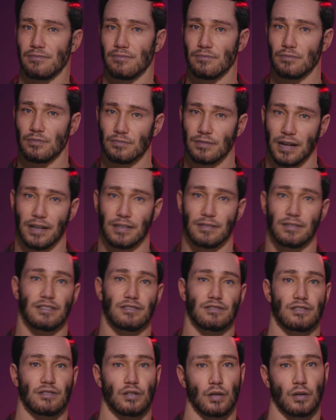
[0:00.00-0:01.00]
demanding
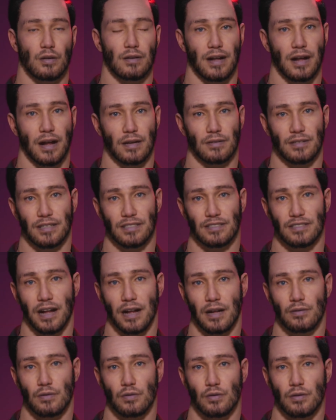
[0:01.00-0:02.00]
to know how these
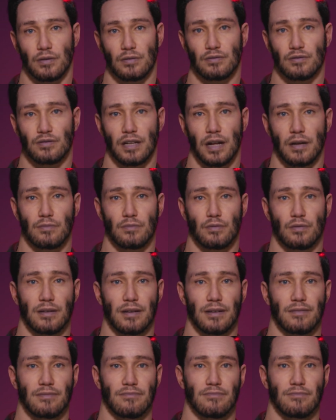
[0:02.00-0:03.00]
algorithms
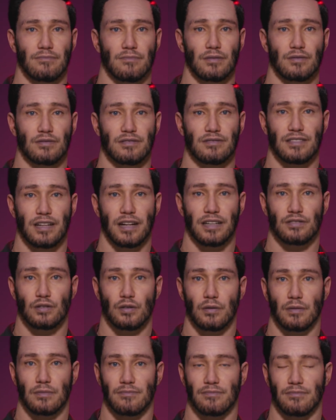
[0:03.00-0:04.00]
operate, is
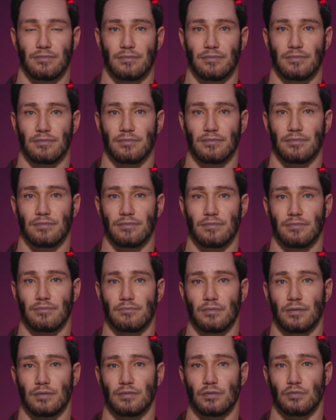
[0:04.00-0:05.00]
essential.
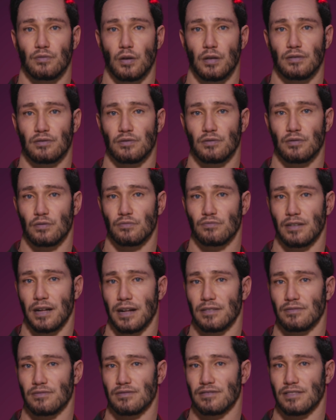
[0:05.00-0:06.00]
But the most
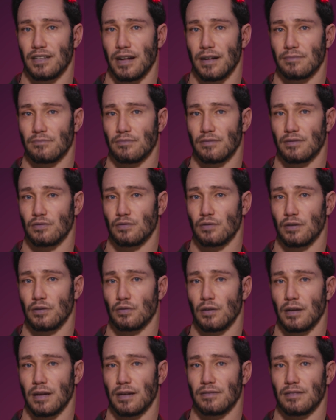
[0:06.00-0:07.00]
profound step is
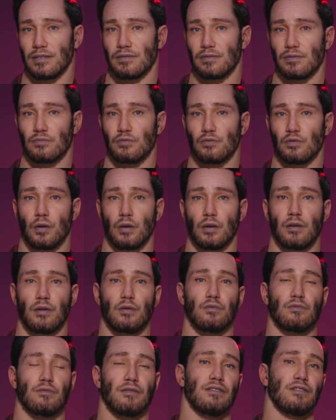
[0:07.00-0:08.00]
reclaiming control
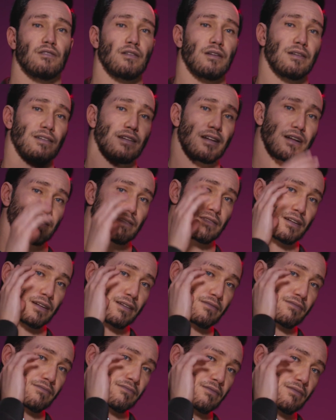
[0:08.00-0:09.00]
over your identity.
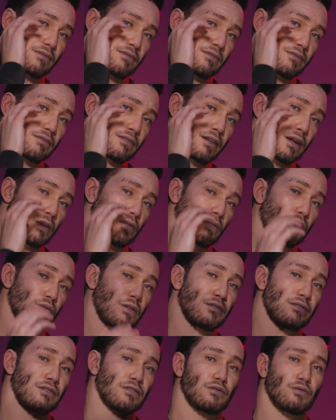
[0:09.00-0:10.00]

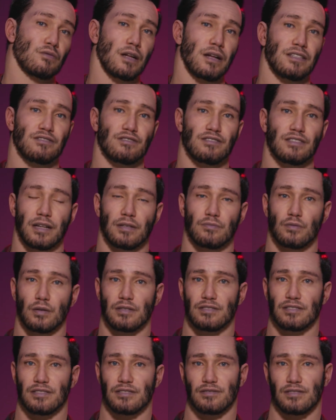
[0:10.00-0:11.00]
Algorithms might shape
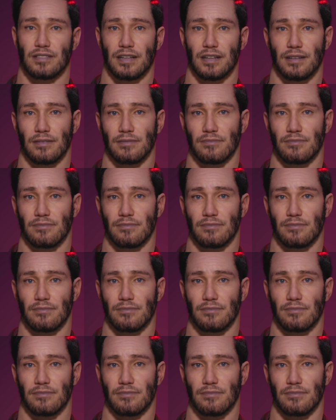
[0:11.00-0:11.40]
what you see,